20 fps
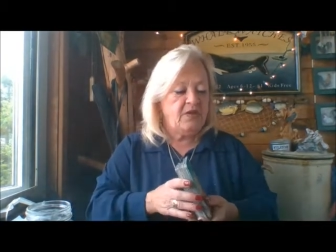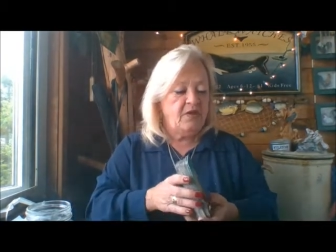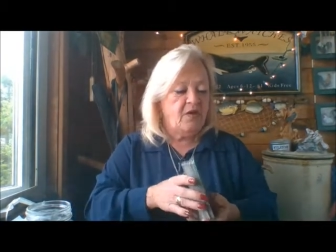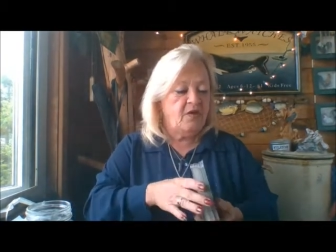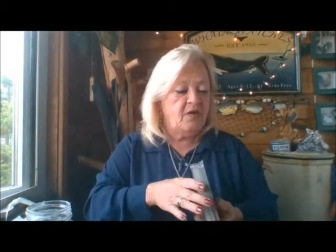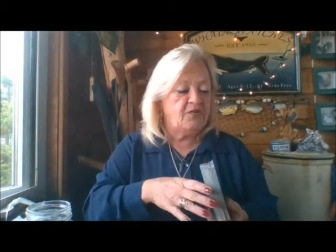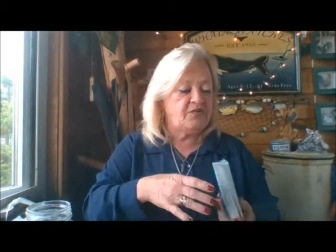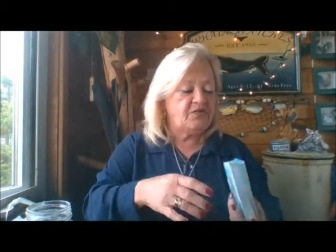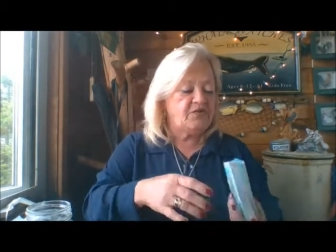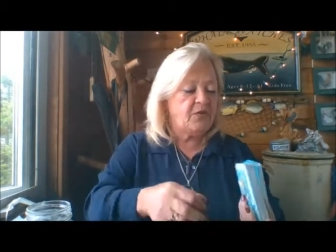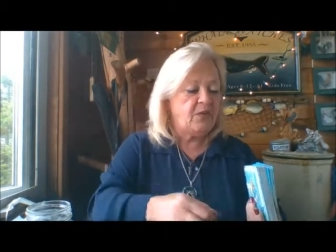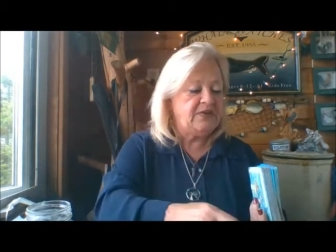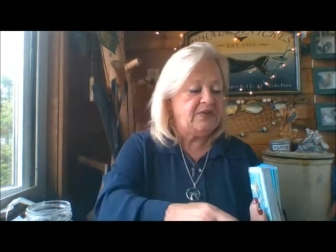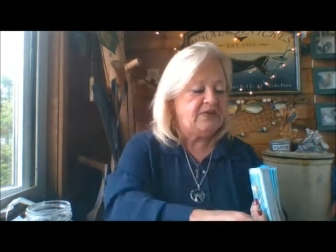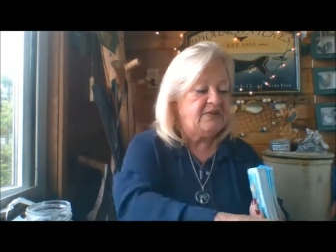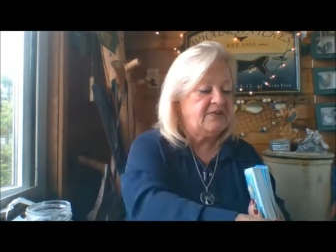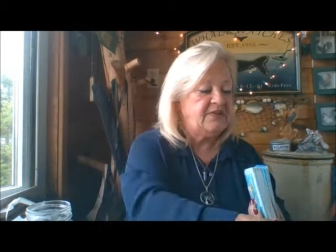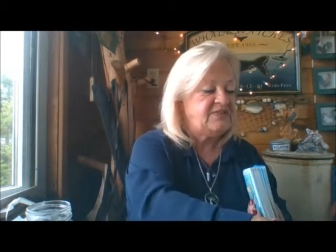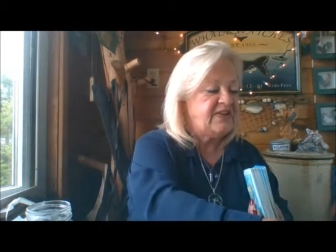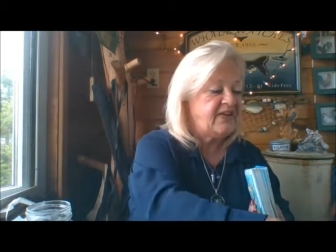Also, I
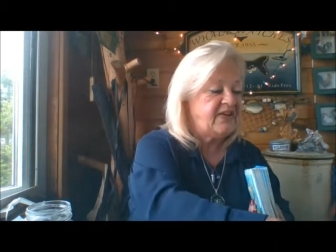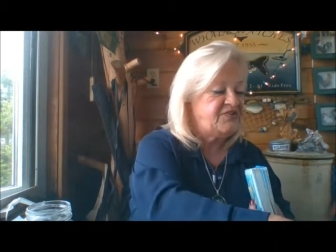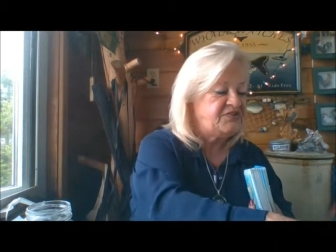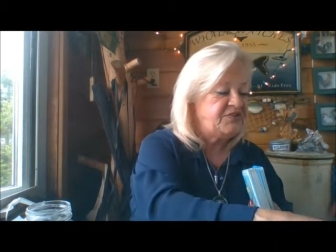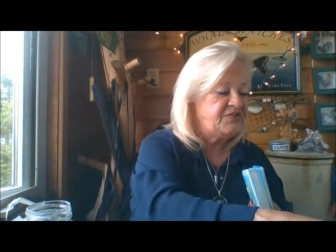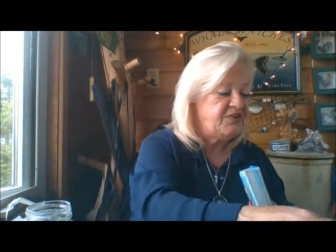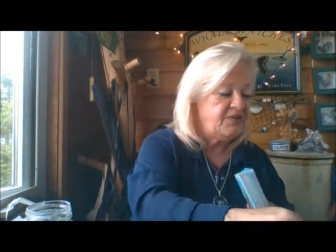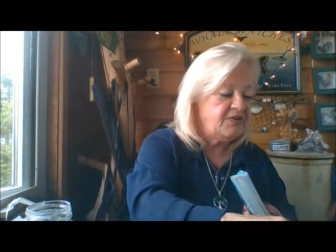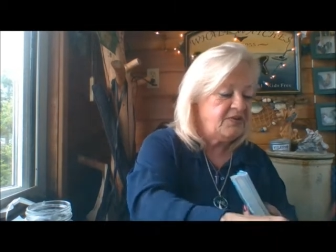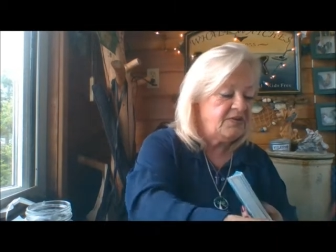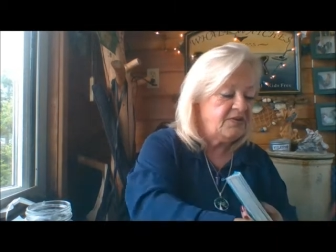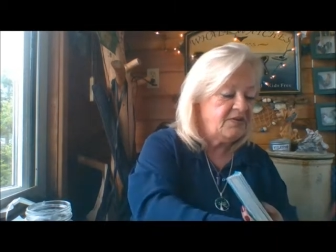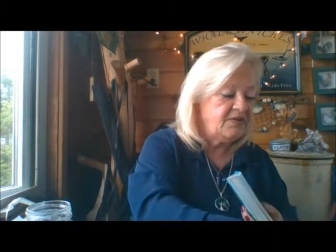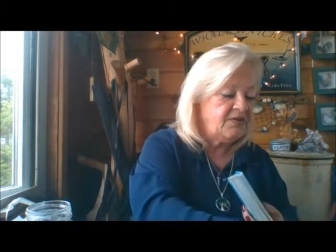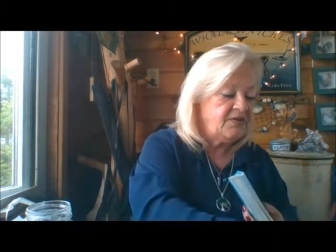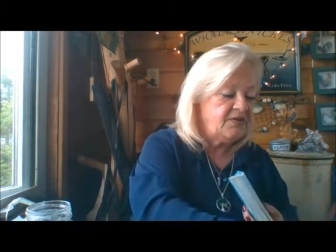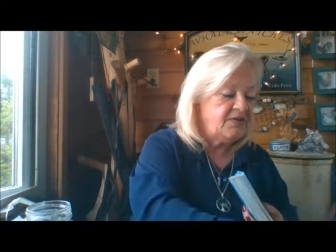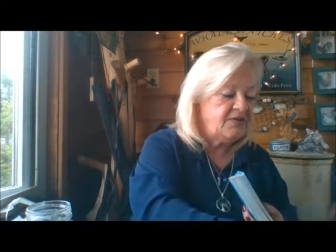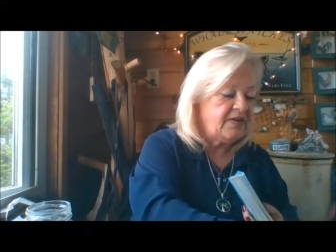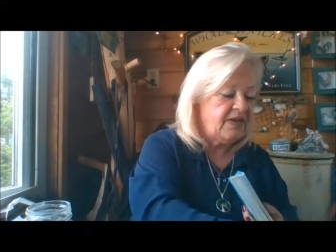did a tester
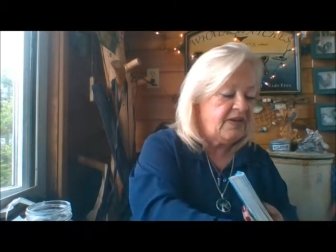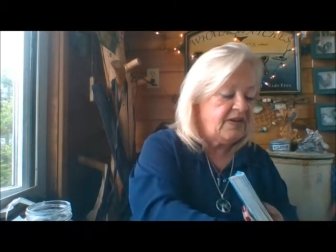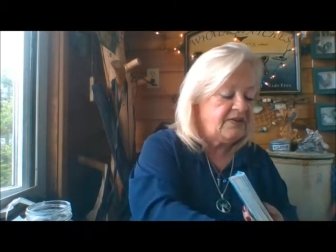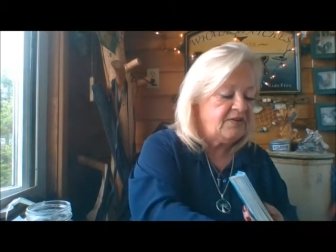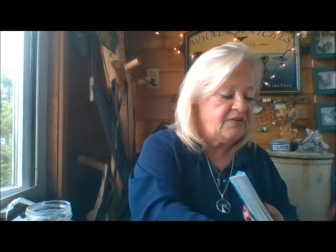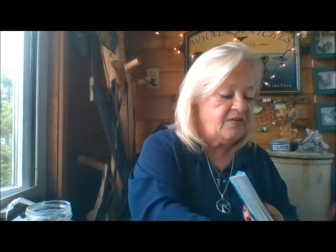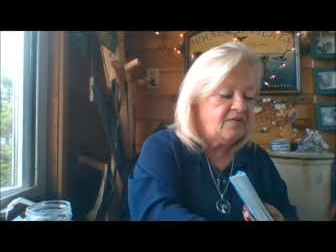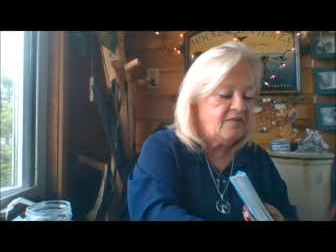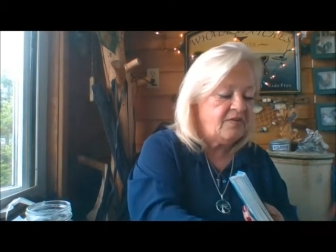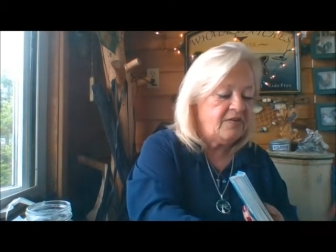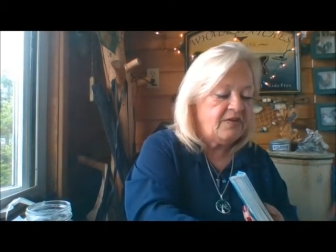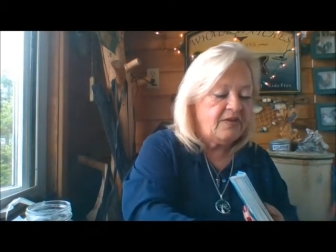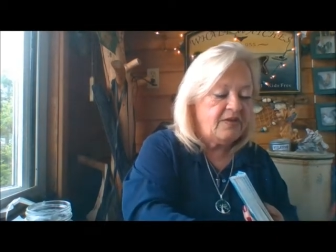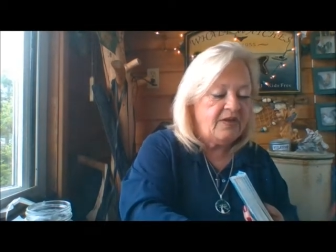candle,